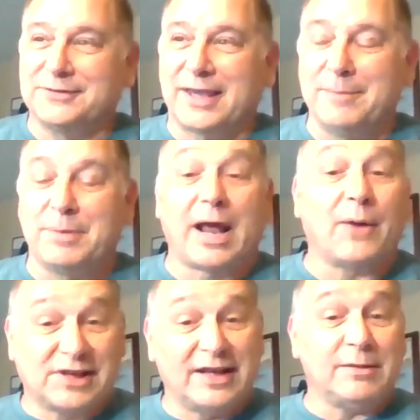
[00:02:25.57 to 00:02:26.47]
Okay. But I
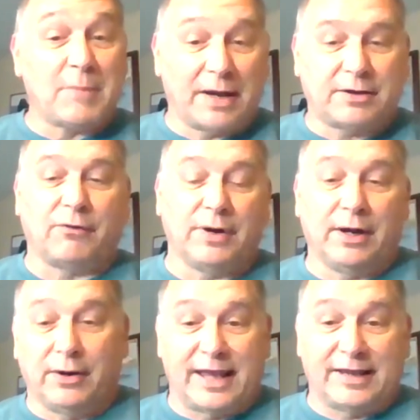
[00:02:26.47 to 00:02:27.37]
was ending my
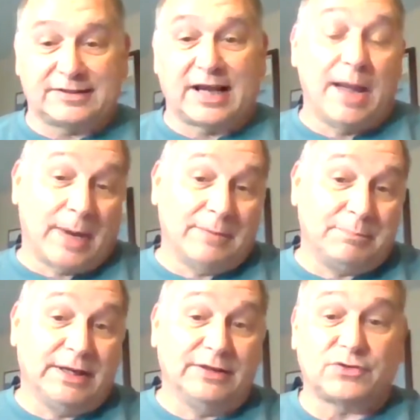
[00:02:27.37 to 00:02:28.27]
career at that time.
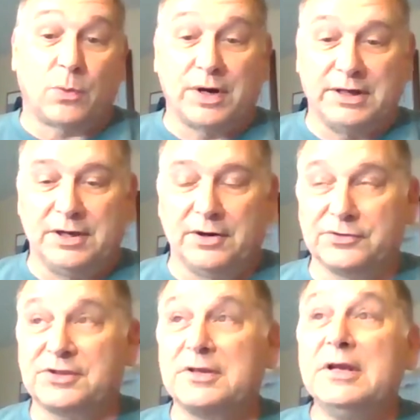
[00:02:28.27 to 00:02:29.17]
I'd been in 20
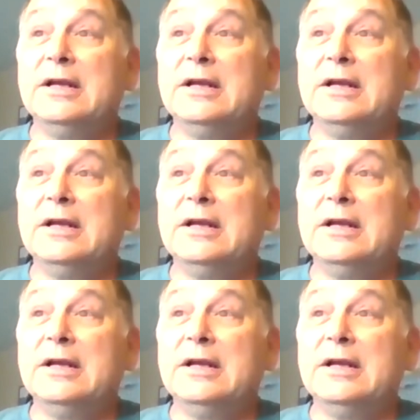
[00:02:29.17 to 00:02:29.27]
years.